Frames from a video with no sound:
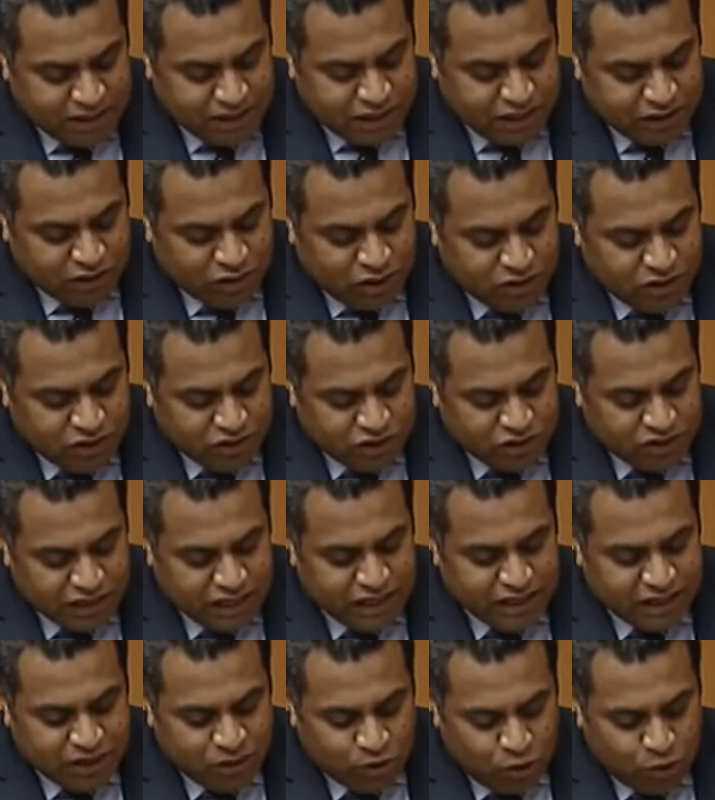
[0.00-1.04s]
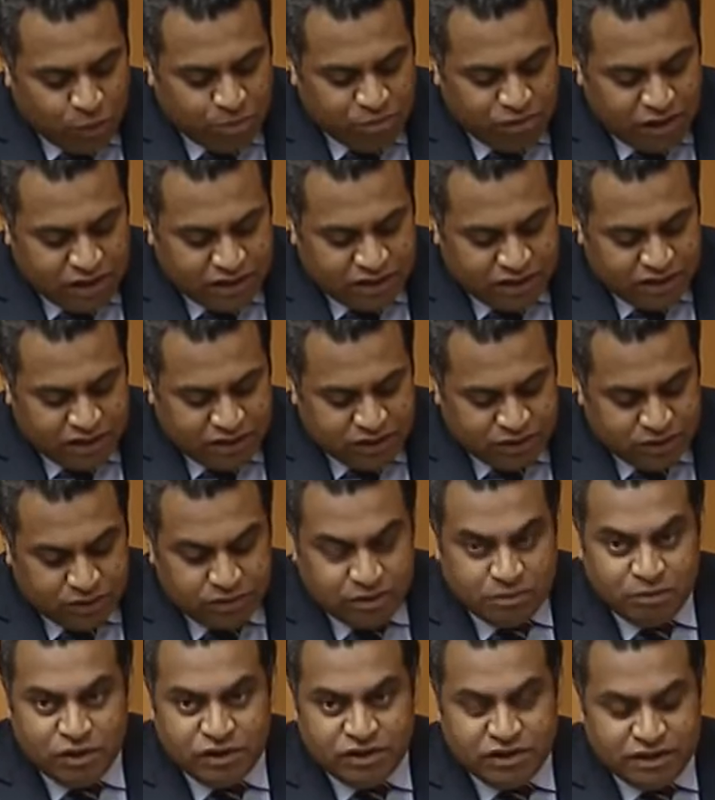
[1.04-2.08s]
acknowledged and incorporated into
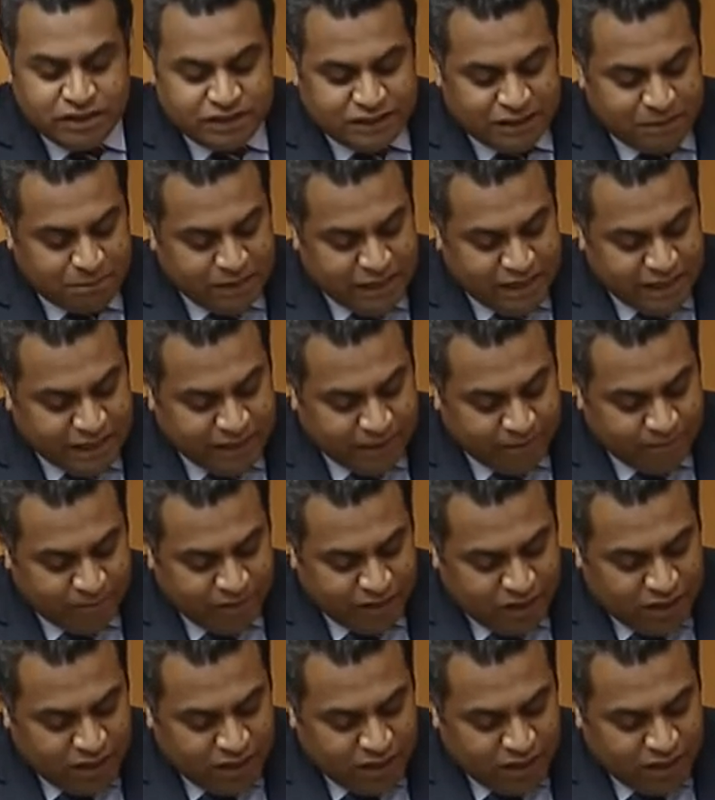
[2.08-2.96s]
emergency planning.